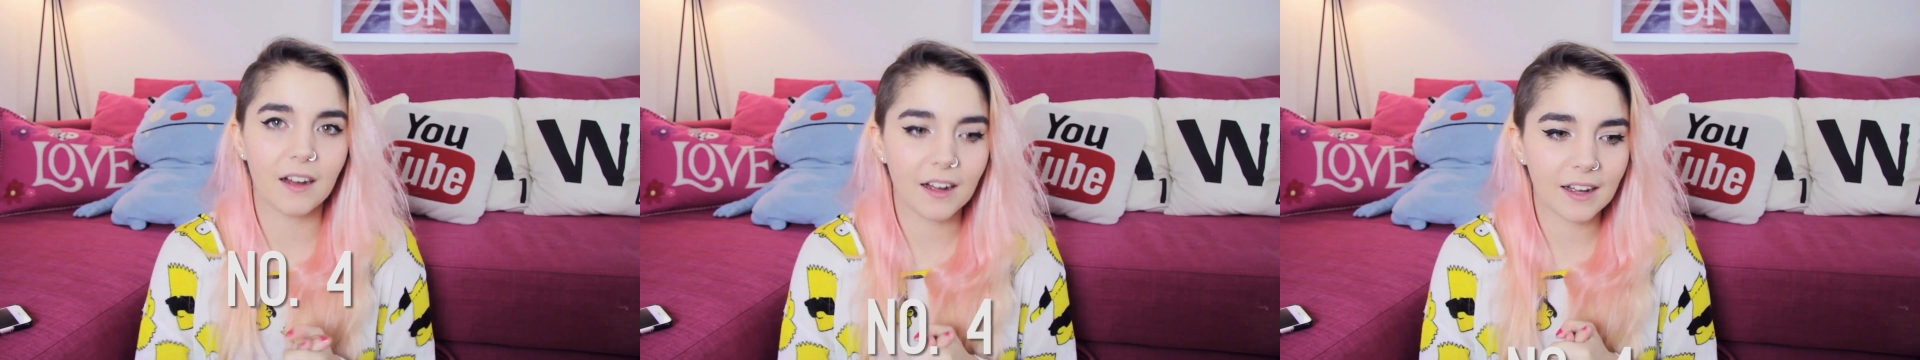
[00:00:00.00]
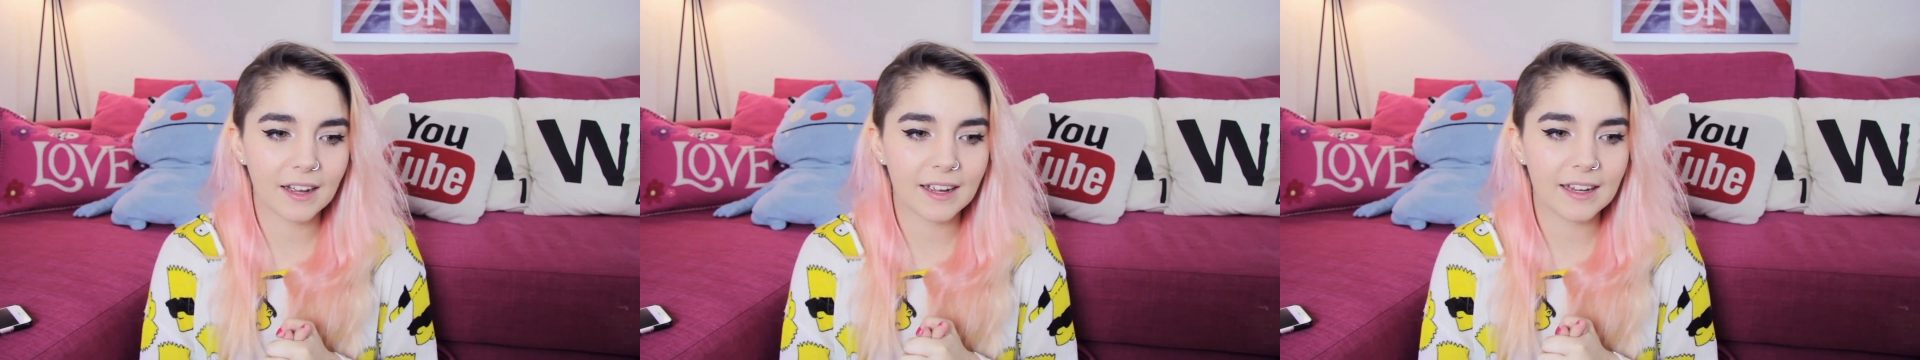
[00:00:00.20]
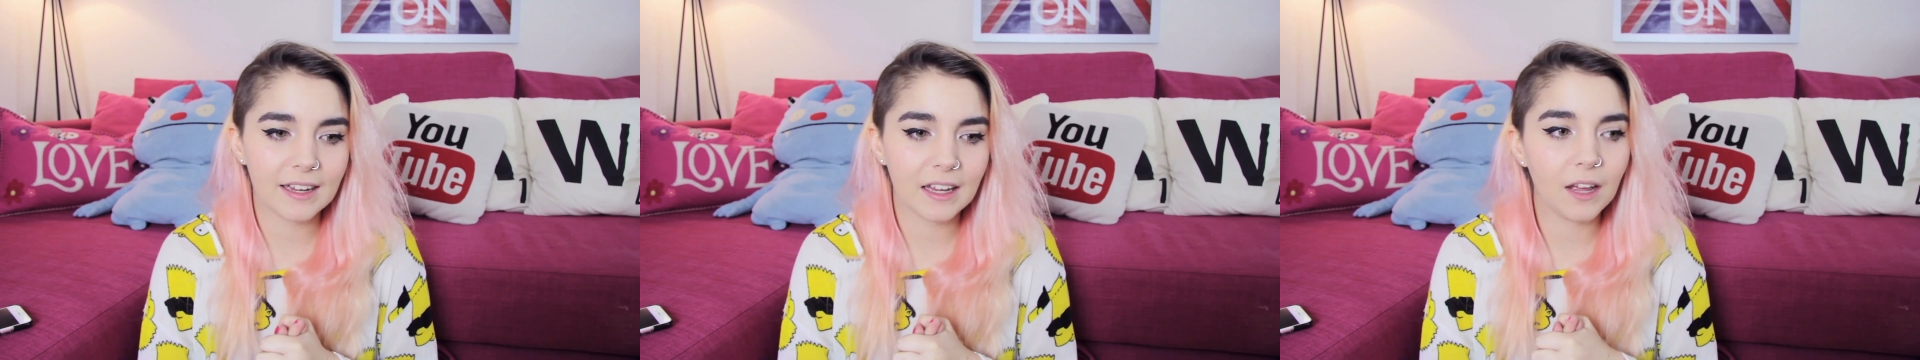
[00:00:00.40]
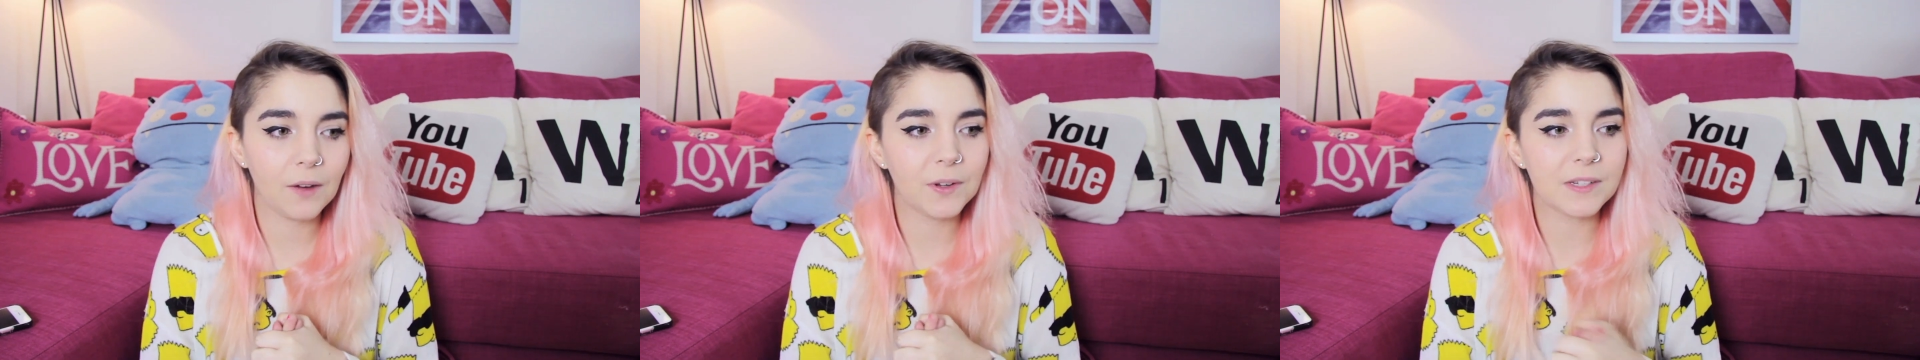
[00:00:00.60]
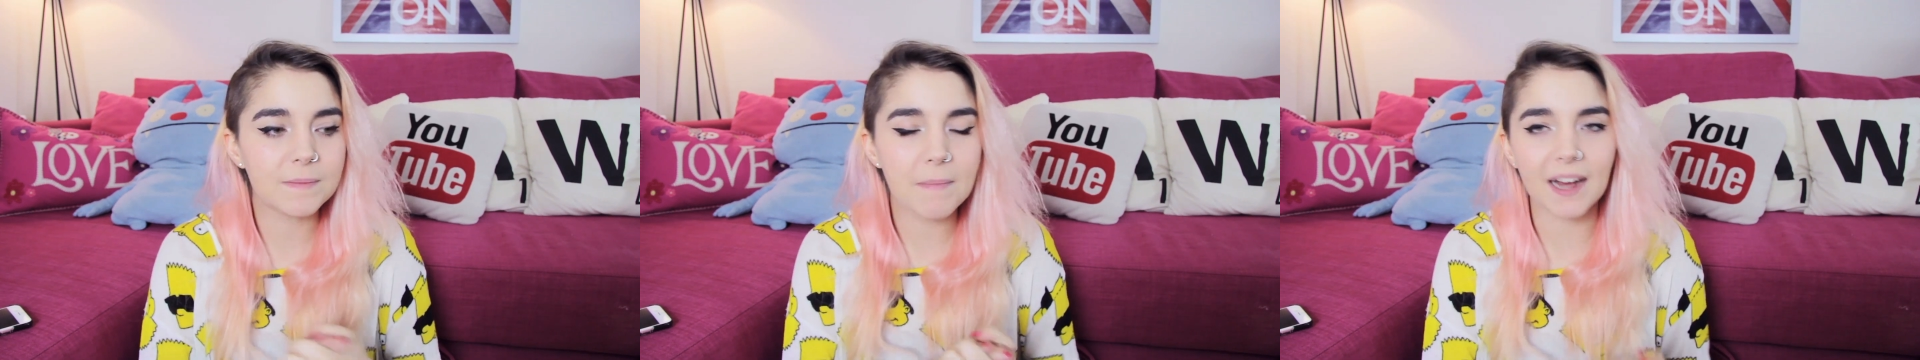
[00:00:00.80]
I
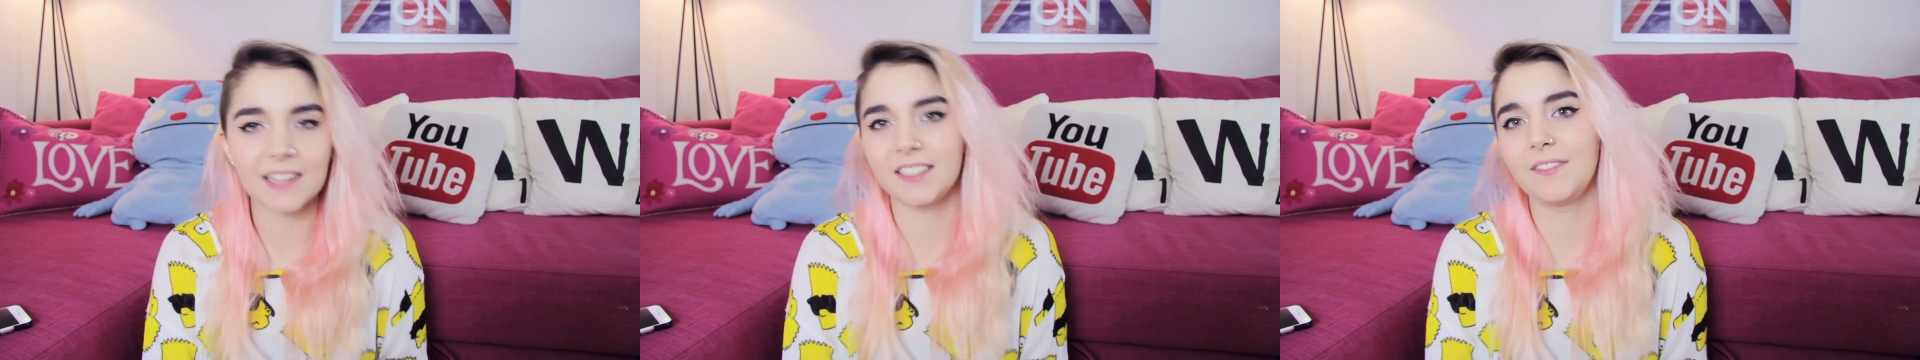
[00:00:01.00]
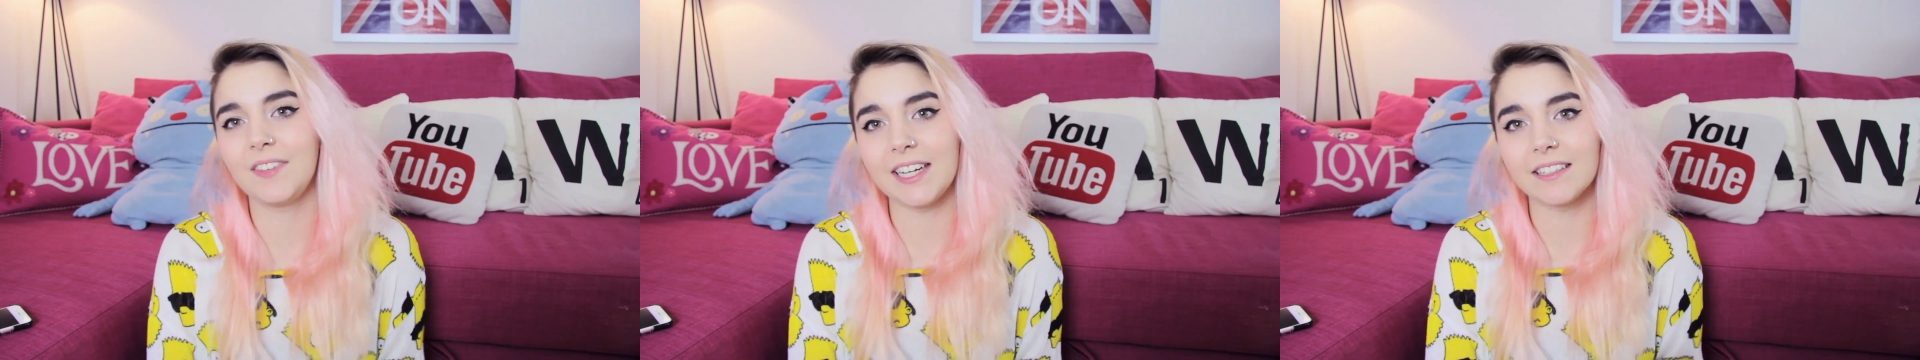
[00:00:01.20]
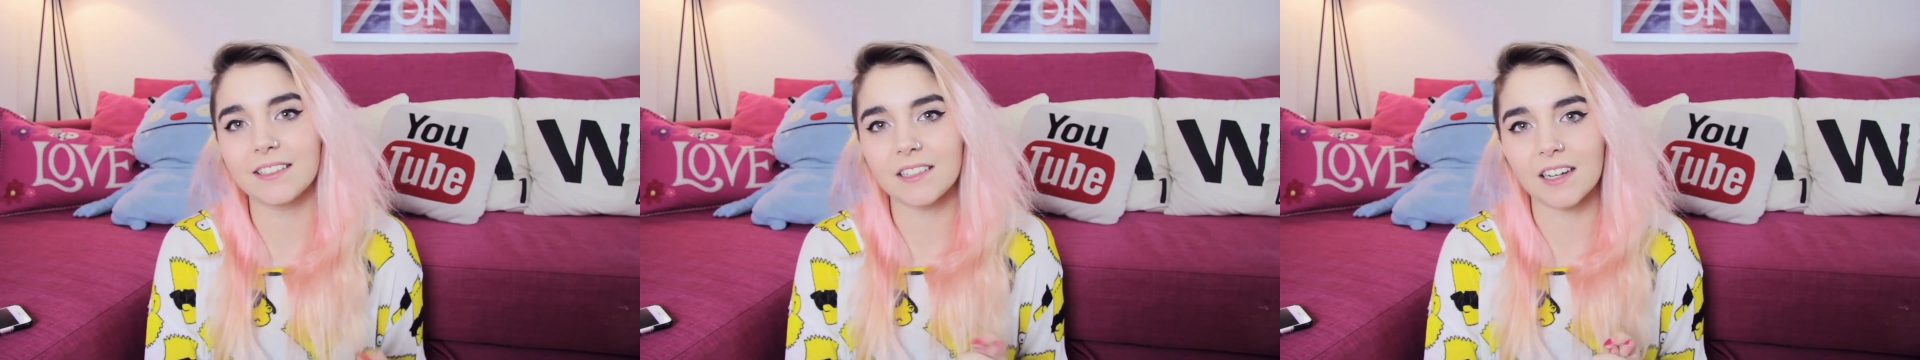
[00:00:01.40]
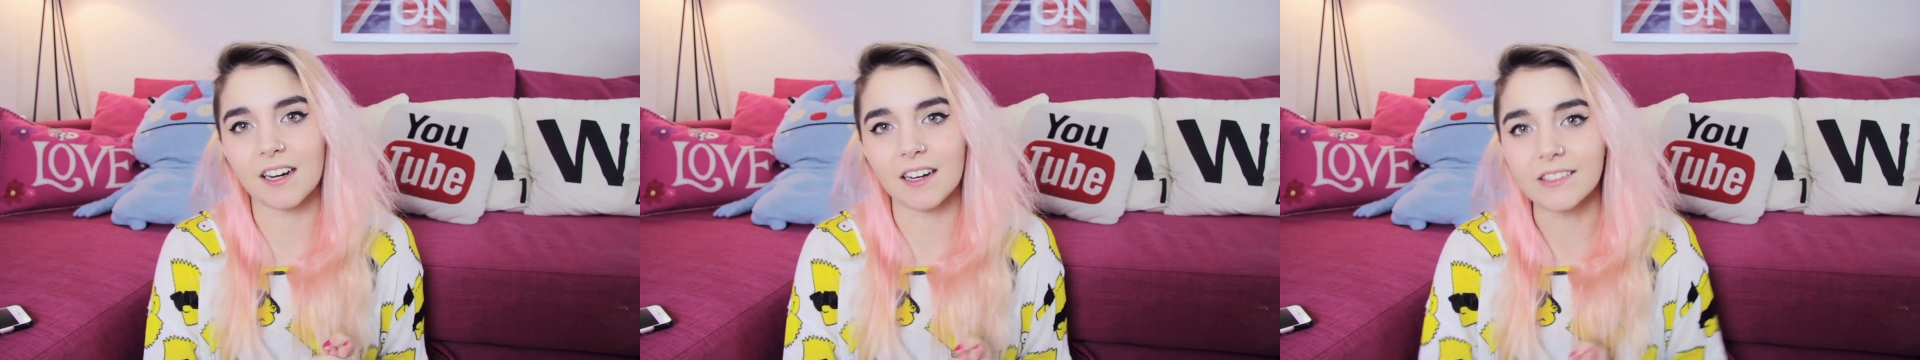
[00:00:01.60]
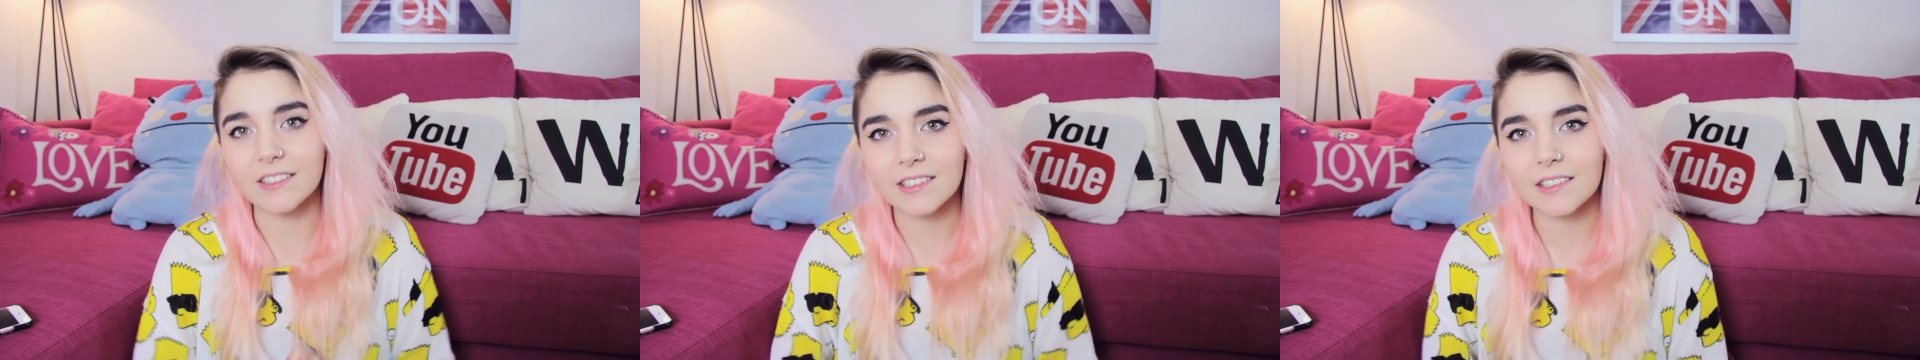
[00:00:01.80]
was massively into
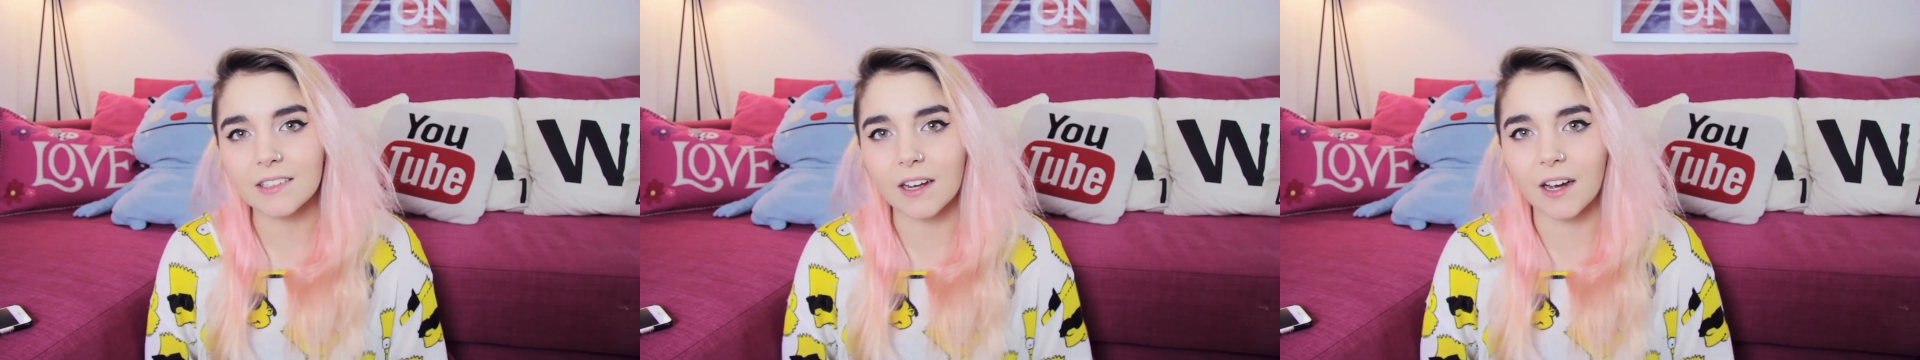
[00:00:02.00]
dance